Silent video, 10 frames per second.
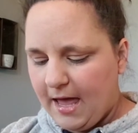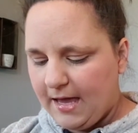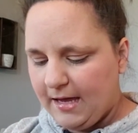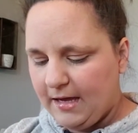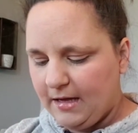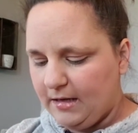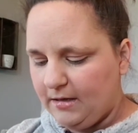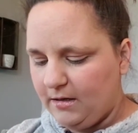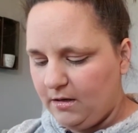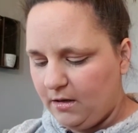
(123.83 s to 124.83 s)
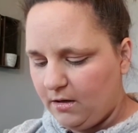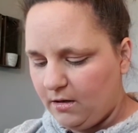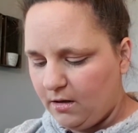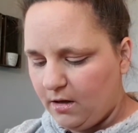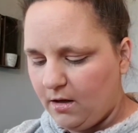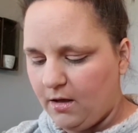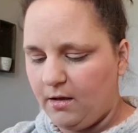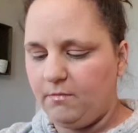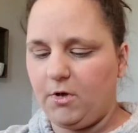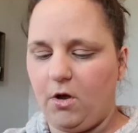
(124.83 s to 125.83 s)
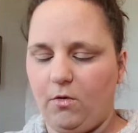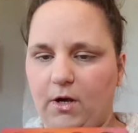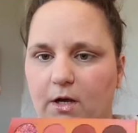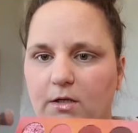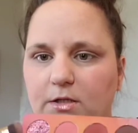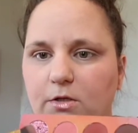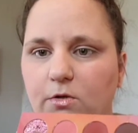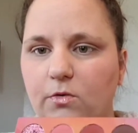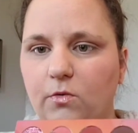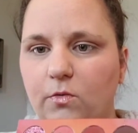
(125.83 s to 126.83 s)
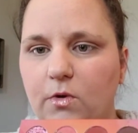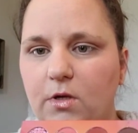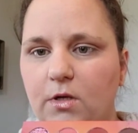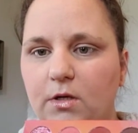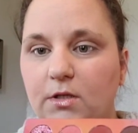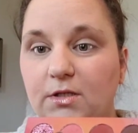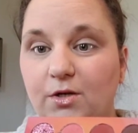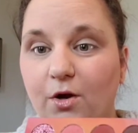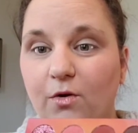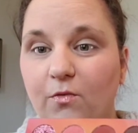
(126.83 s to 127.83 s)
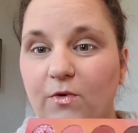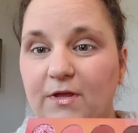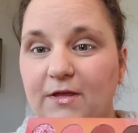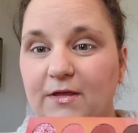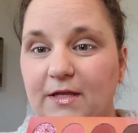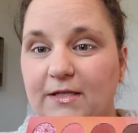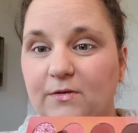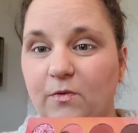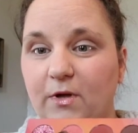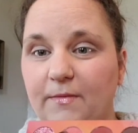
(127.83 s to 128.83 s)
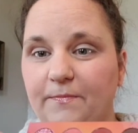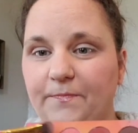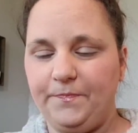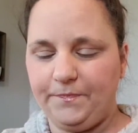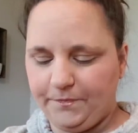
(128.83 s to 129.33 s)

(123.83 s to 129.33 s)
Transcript: And I'm going to start with this one.